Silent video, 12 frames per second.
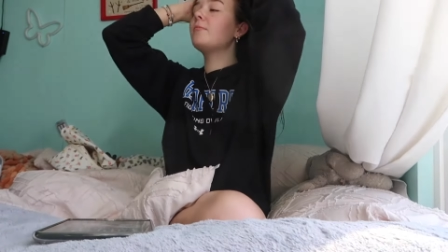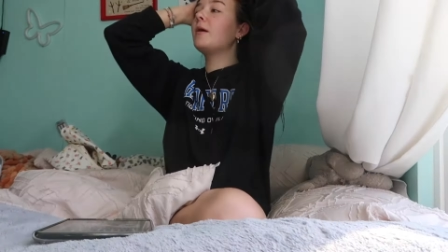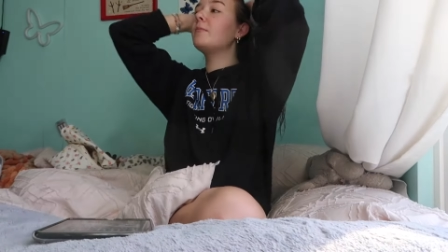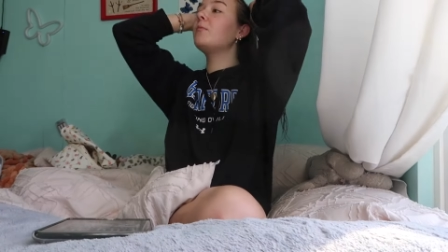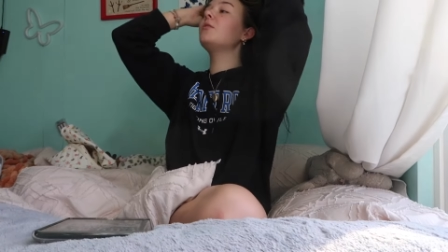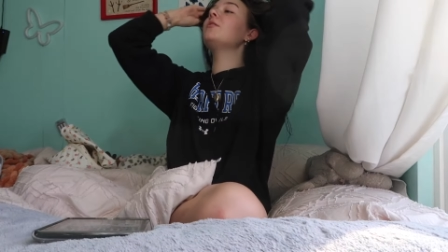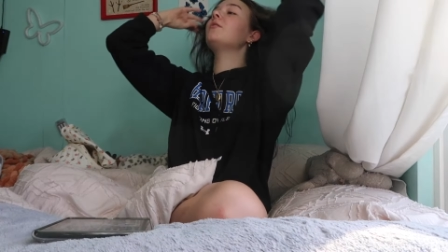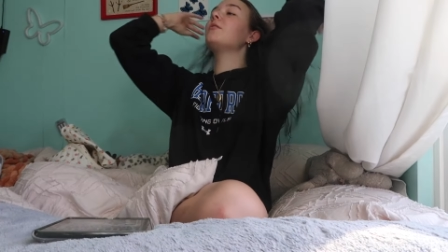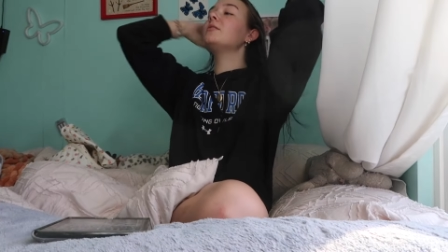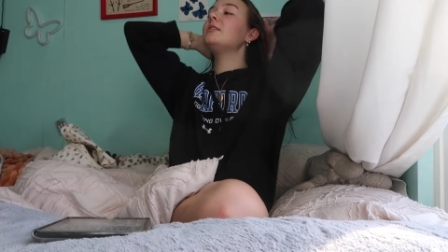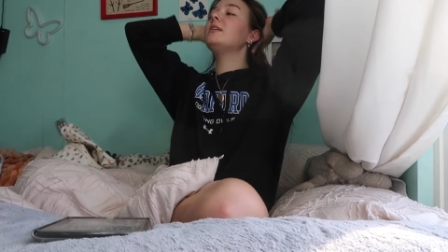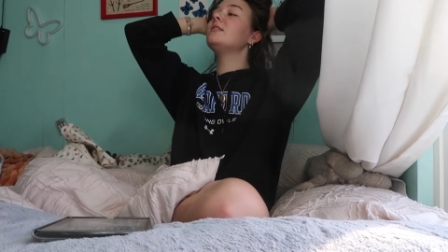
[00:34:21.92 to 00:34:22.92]
my morning
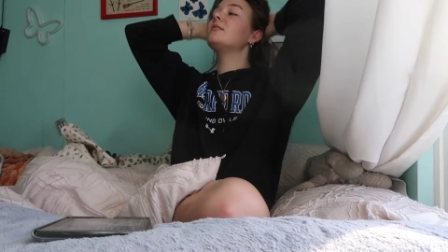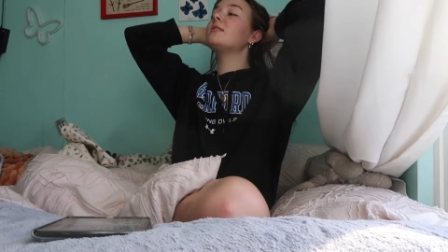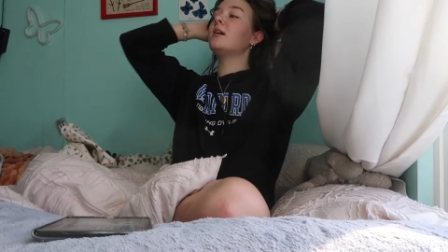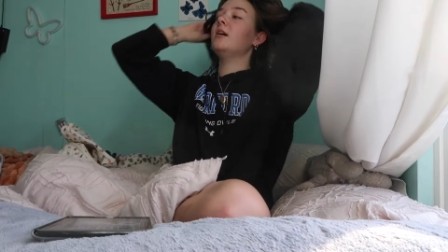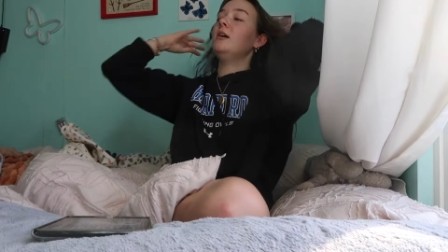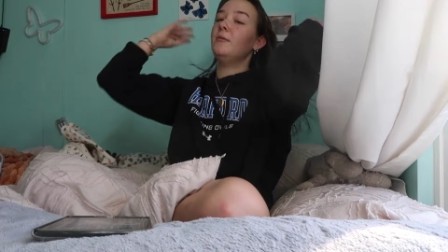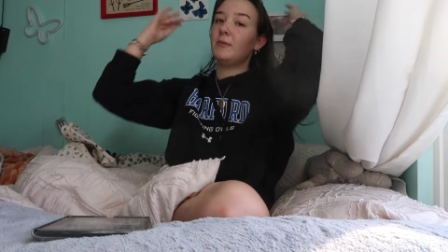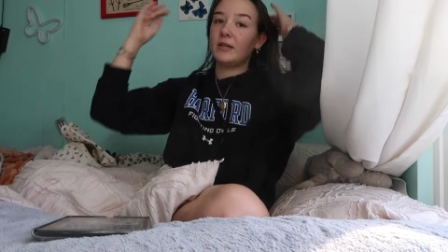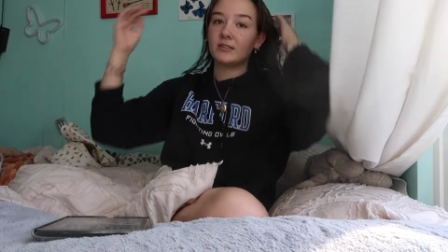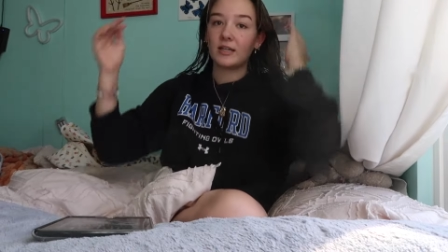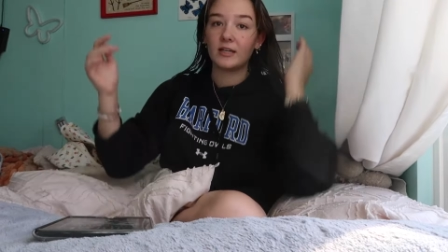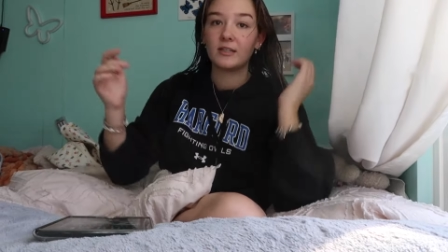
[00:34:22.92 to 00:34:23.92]
routines
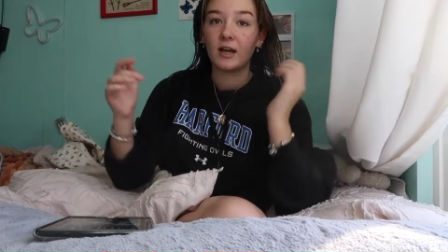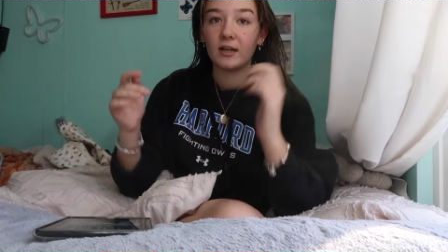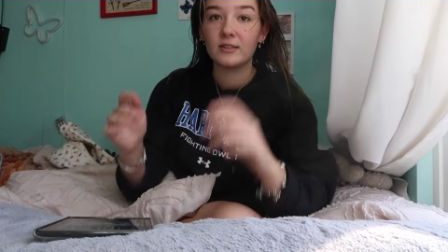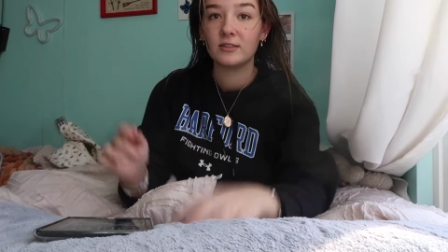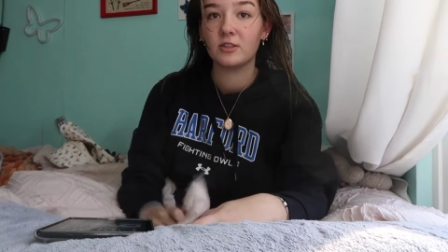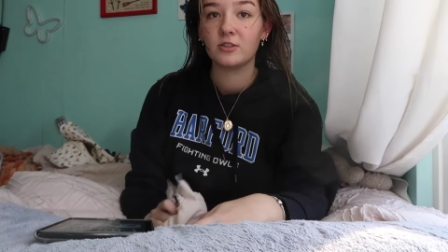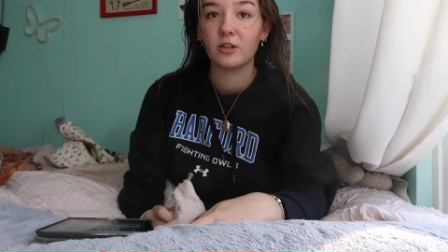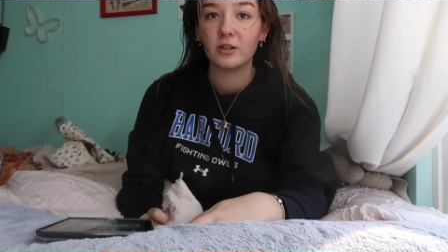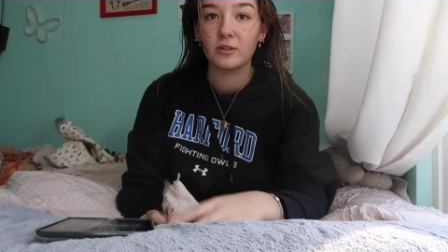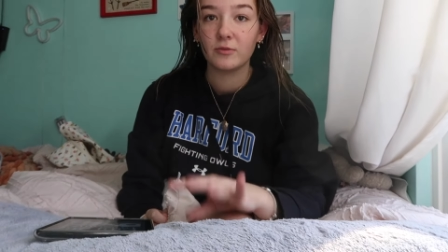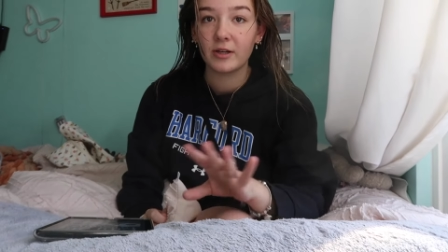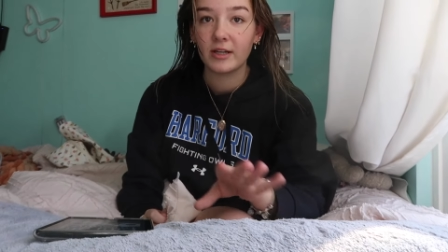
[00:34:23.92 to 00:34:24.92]
because I had kind of just
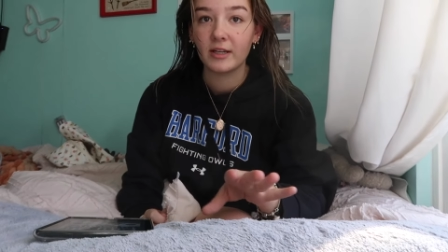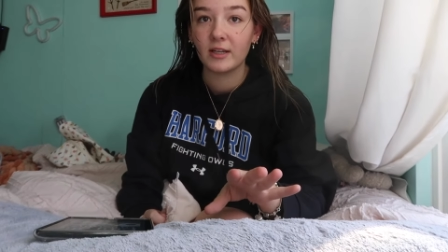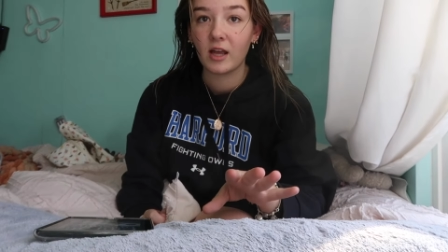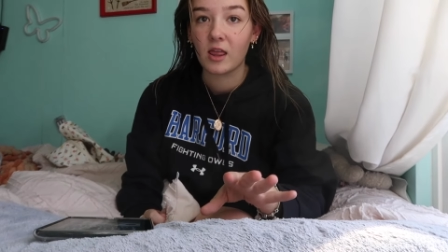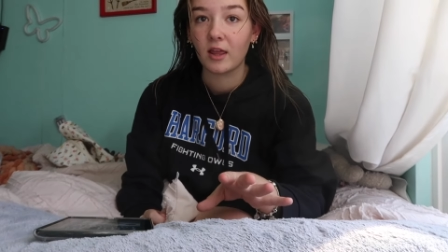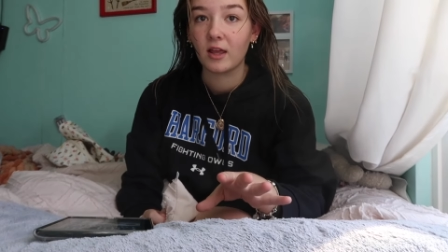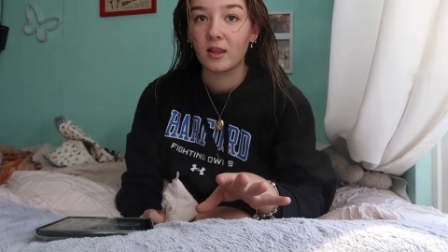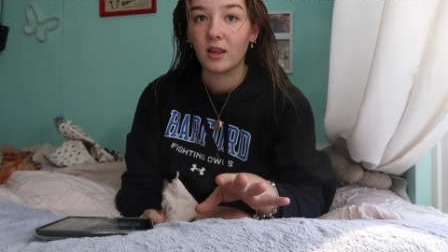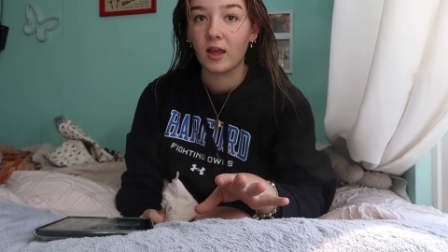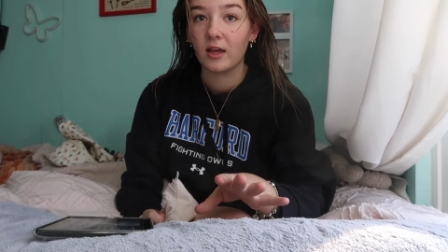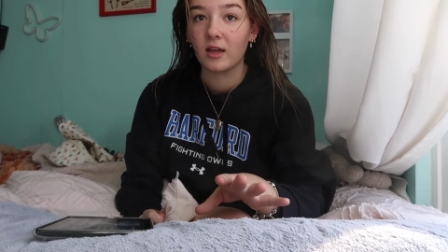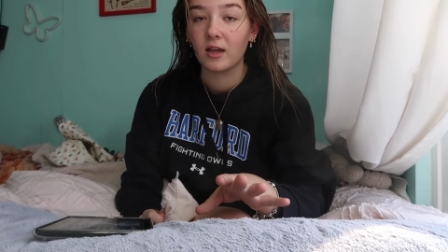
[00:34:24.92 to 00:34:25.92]
started reading and then
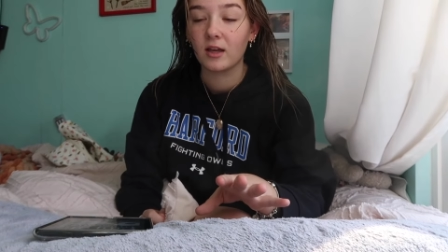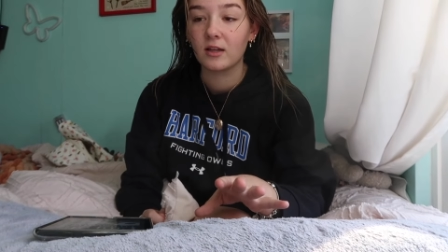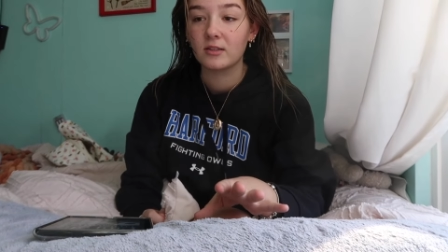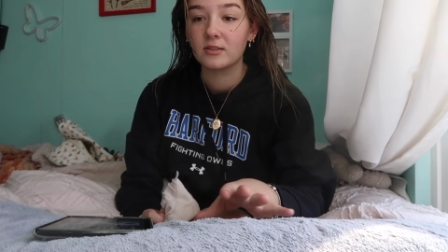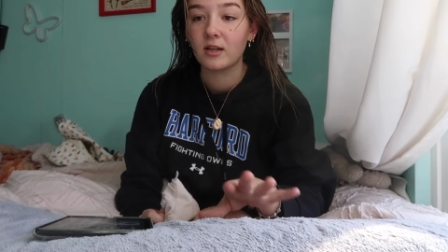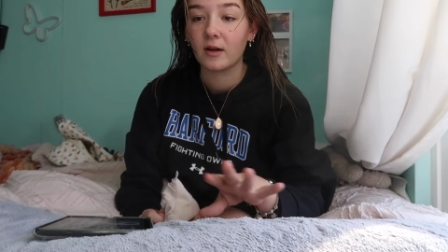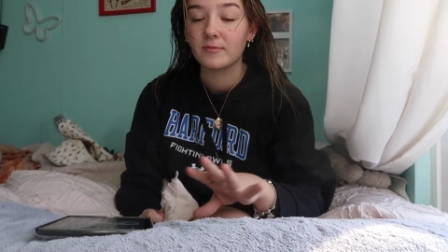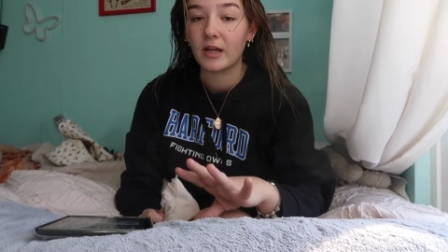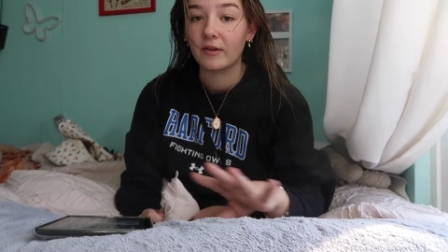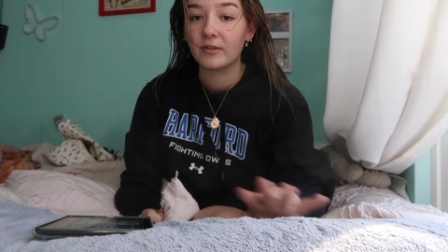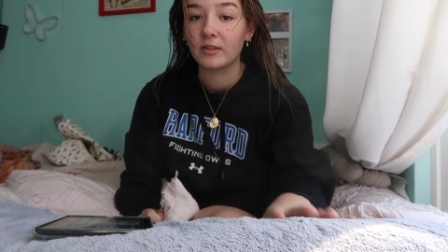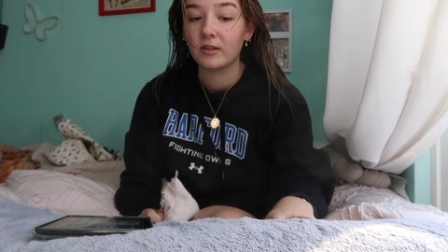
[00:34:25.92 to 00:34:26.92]
like stopped
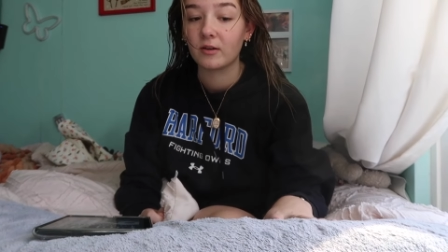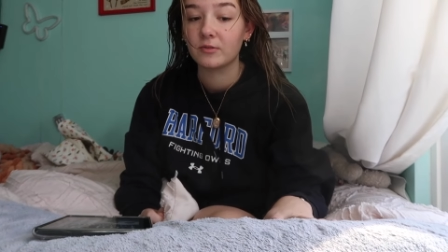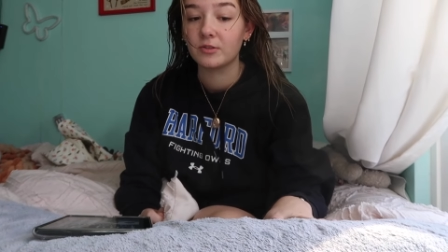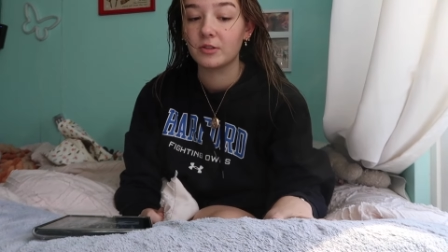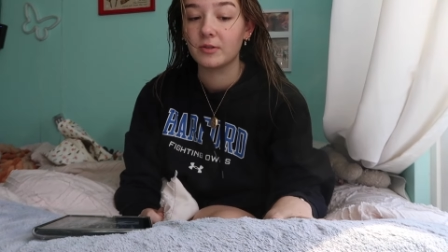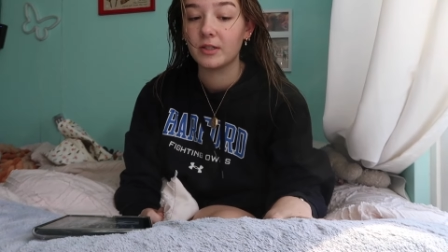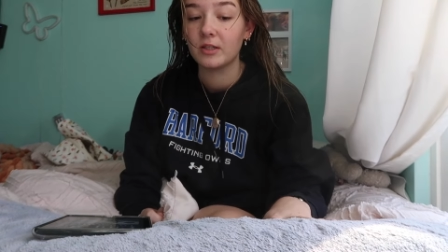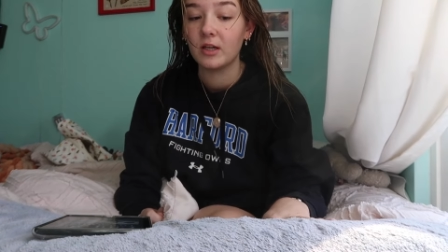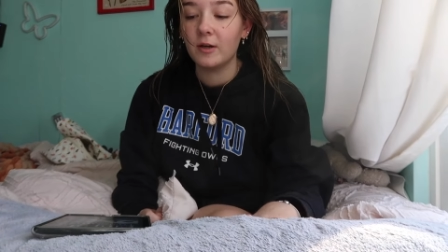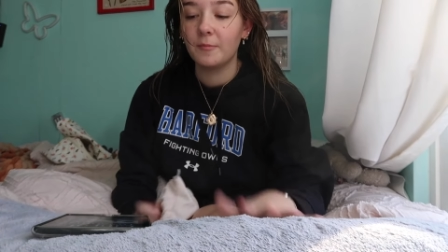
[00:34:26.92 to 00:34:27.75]
everything I was doing.